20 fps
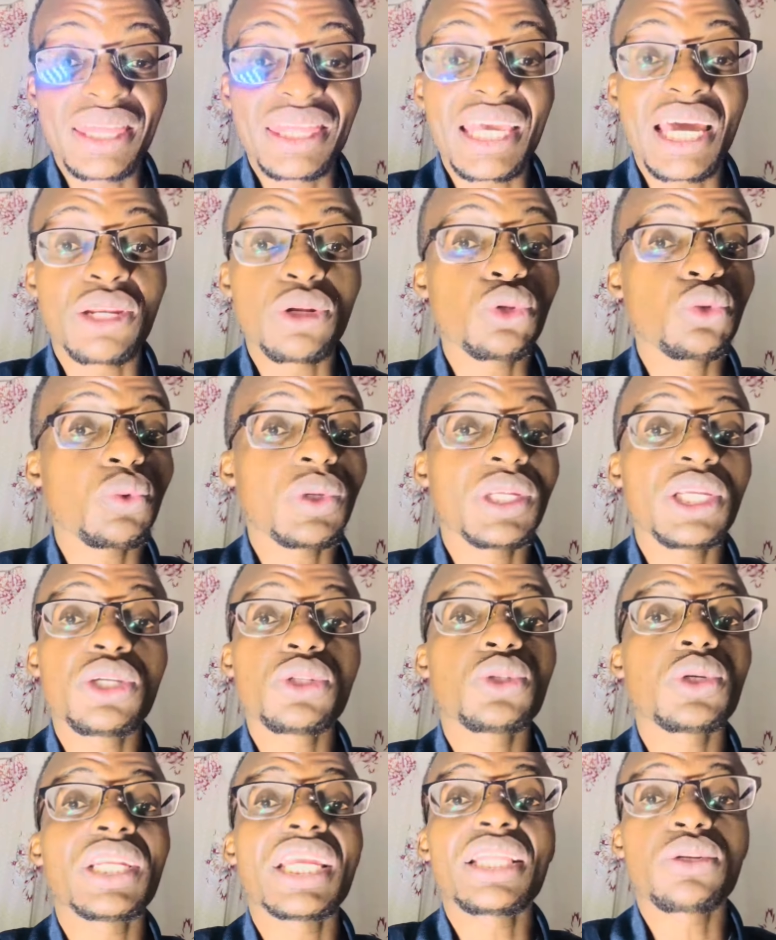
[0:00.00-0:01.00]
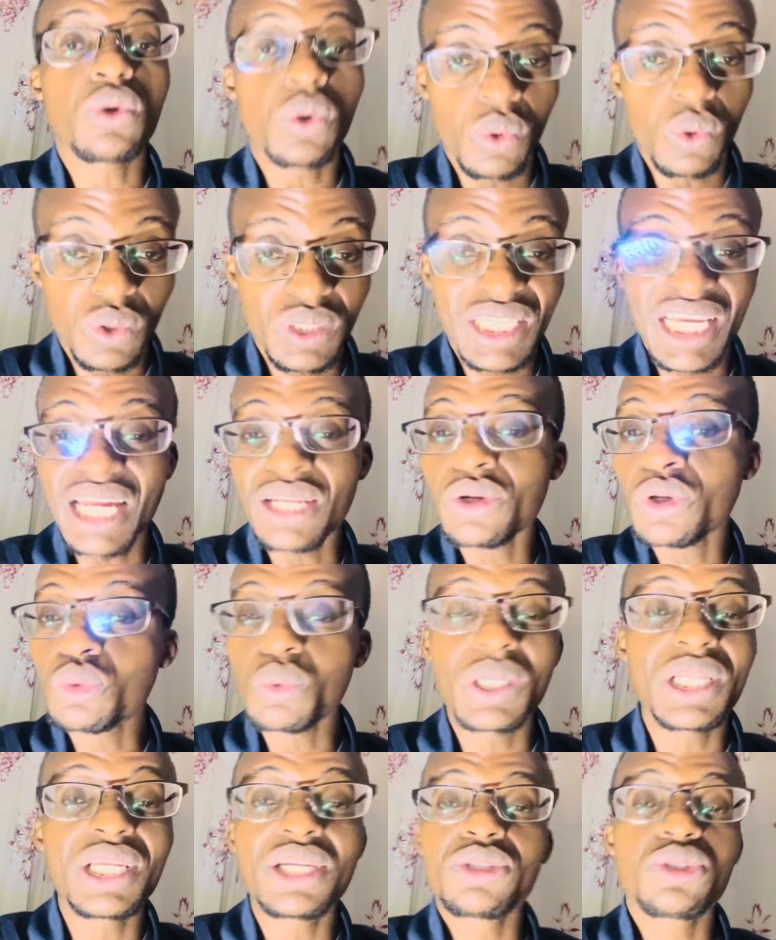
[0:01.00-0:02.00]
they are not willing to let go. They are not
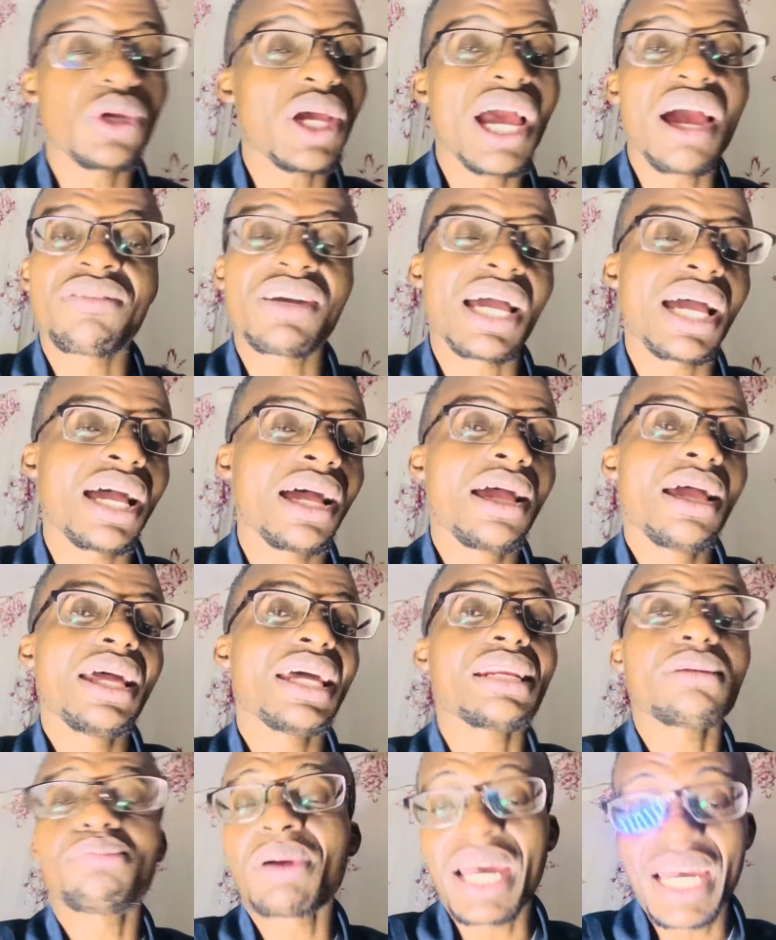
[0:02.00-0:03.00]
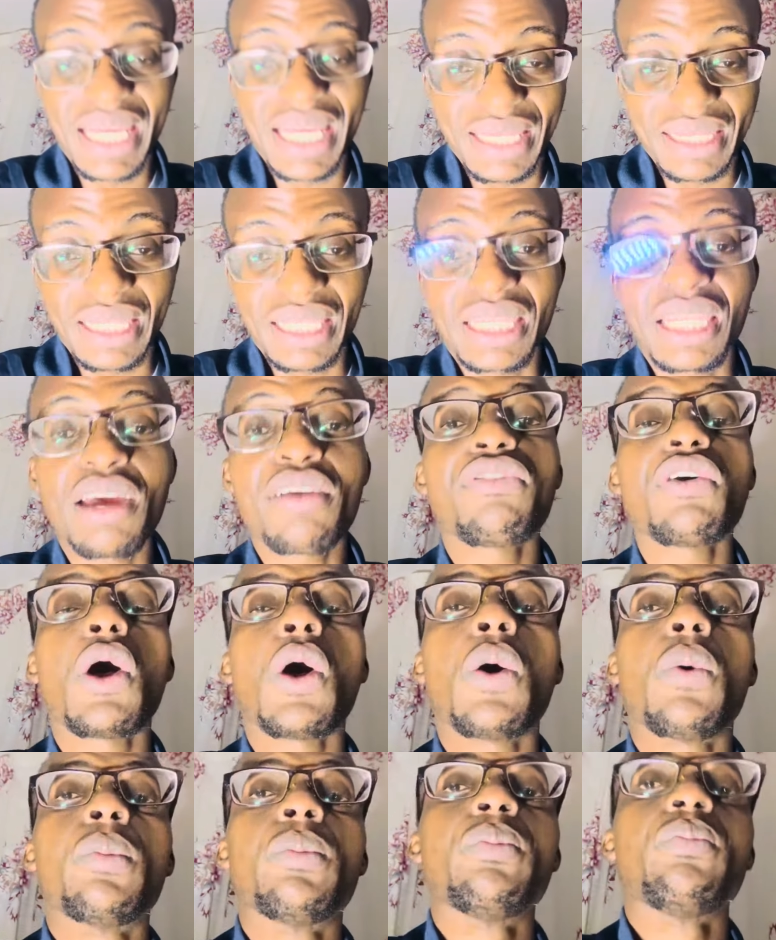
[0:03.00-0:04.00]
willing to ever repent.
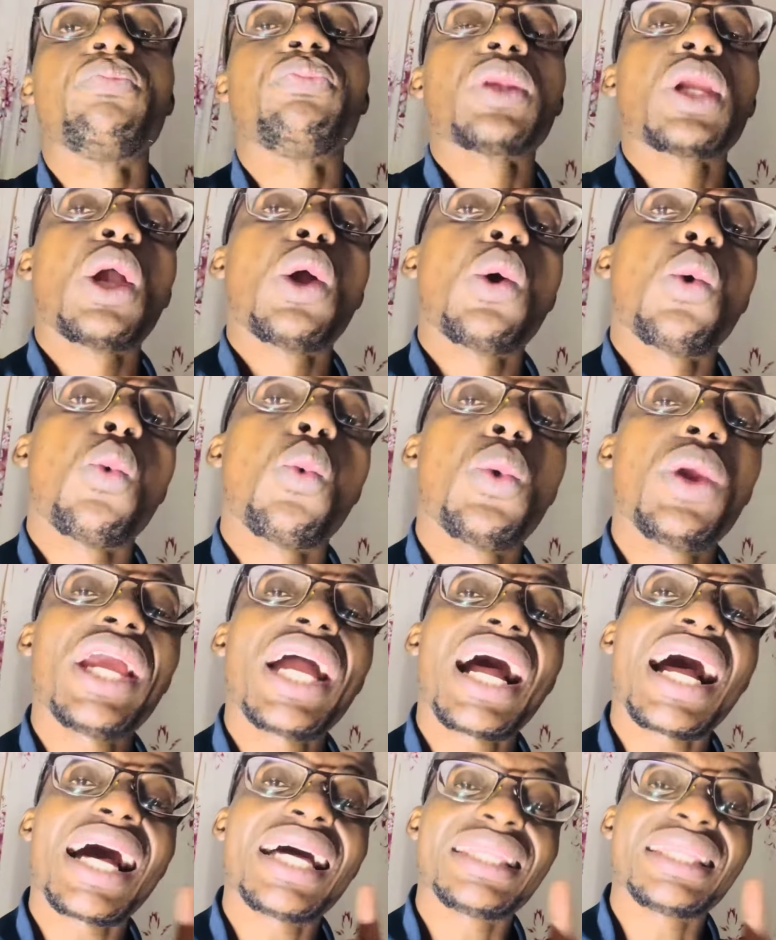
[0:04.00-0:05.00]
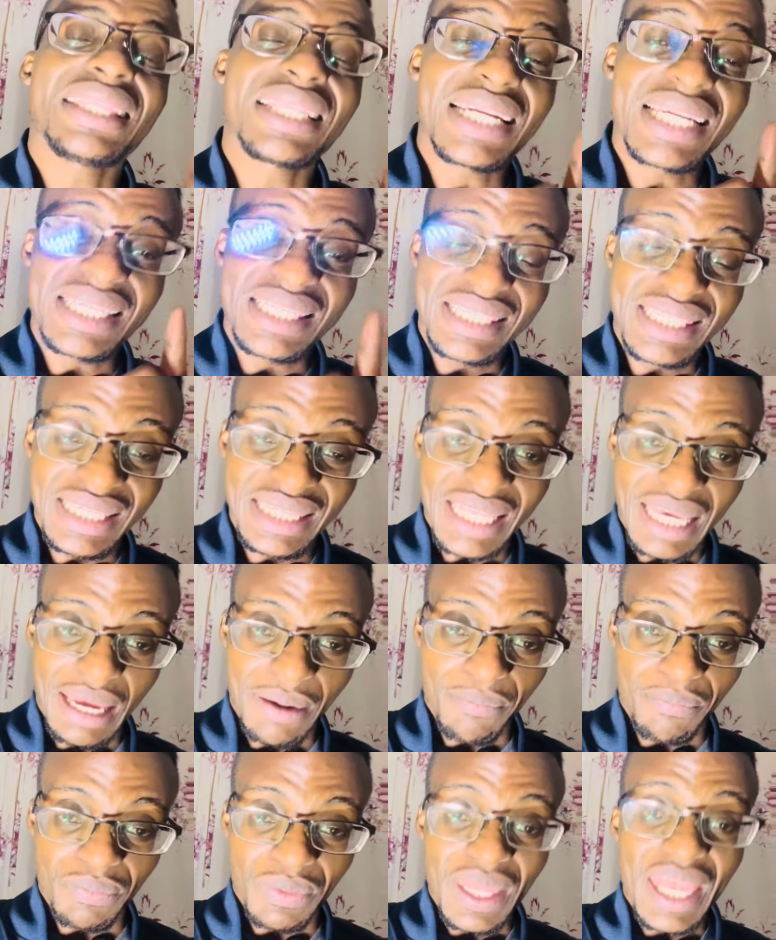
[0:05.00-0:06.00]
Therefore, we are addressing
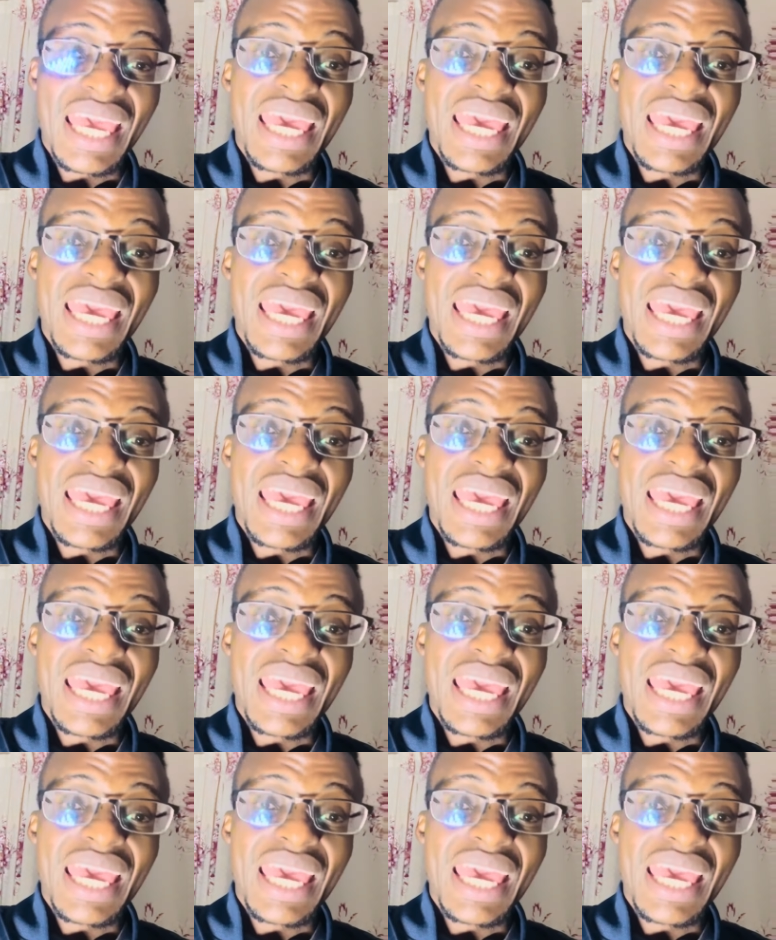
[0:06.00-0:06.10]
them.